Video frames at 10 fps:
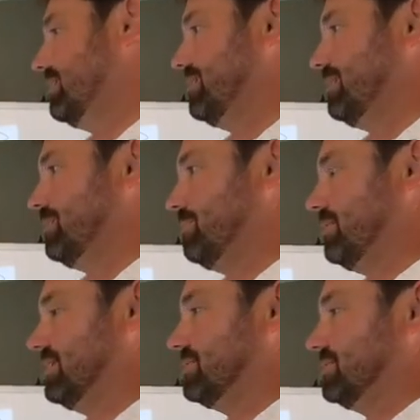
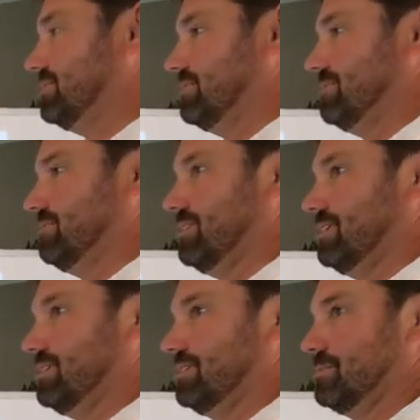But it's just,
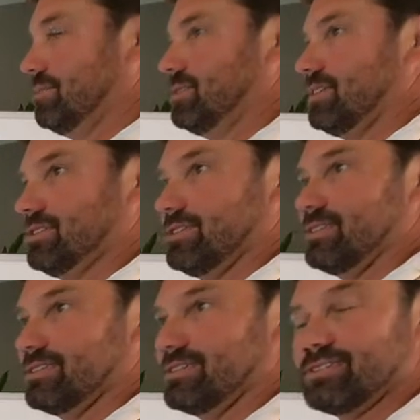especially
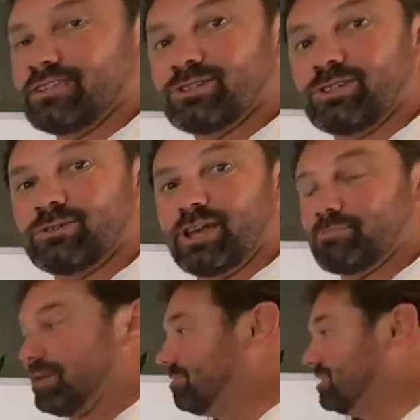considering that it's such a low down
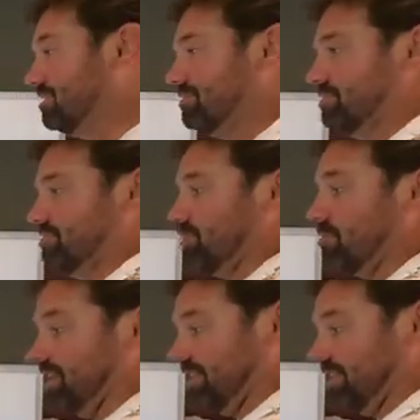payment, there's so many